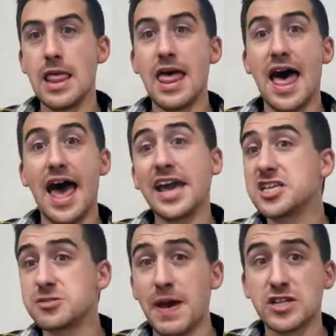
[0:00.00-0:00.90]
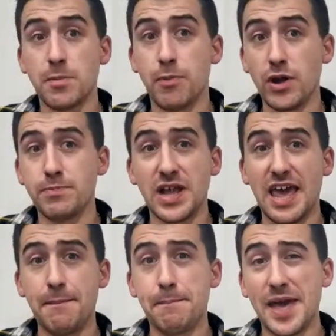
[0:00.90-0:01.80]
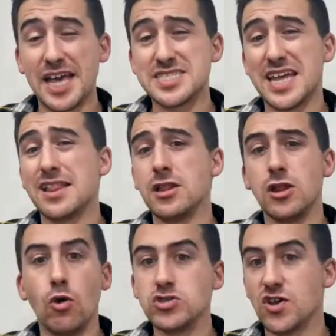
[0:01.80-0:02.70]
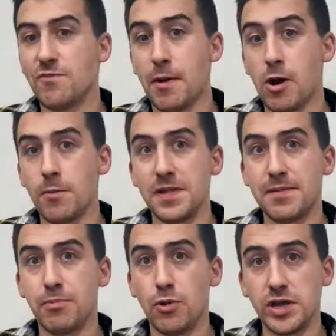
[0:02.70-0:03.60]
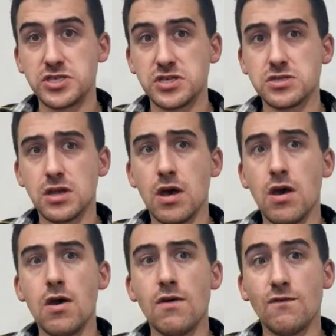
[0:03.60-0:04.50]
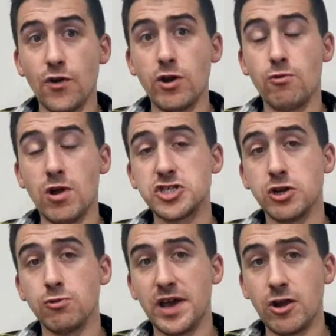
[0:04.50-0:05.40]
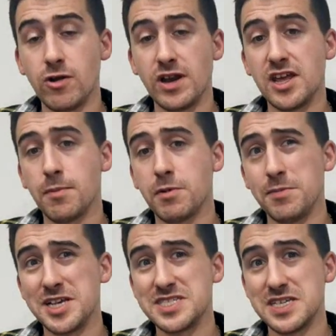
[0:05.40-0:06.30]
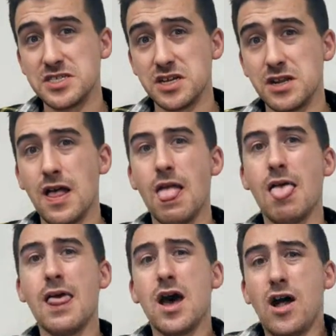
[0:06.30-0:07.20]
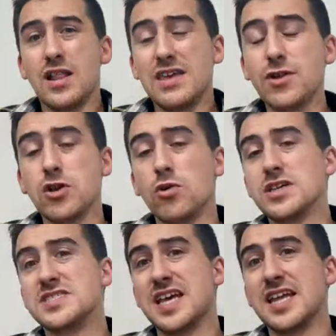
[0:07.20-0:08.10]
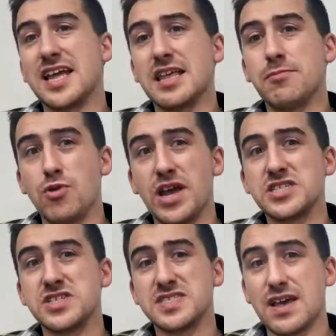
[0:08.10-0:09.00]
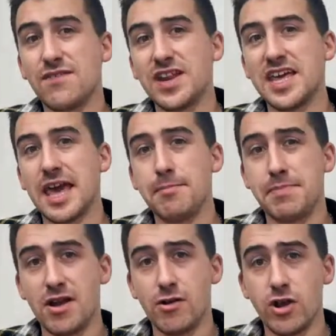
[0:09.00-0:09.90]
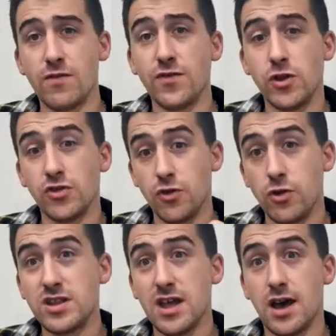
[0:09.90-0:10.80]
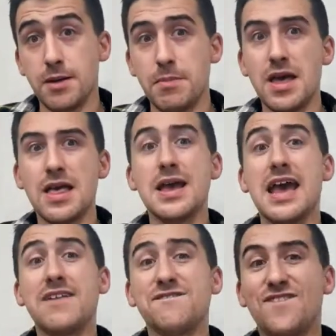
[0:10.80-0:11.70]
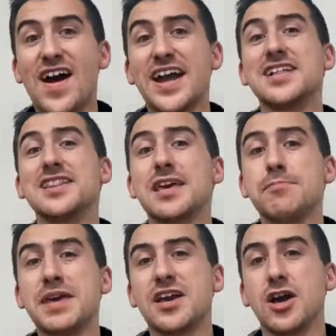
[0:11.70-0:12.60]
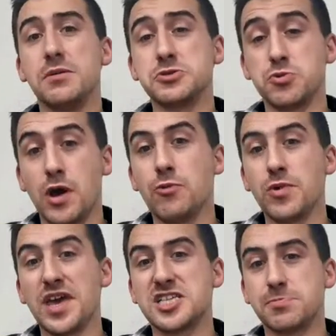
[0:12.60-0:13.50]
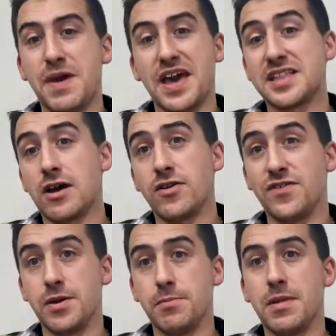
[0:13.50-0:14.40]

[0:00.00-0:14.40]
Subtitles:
I expect a point per game pace and loads of power play points for the Russian winger in the upcoming season. I'll even go to say that he breaks the 70 game barrier for the third time and finally becomes what we expect out of him.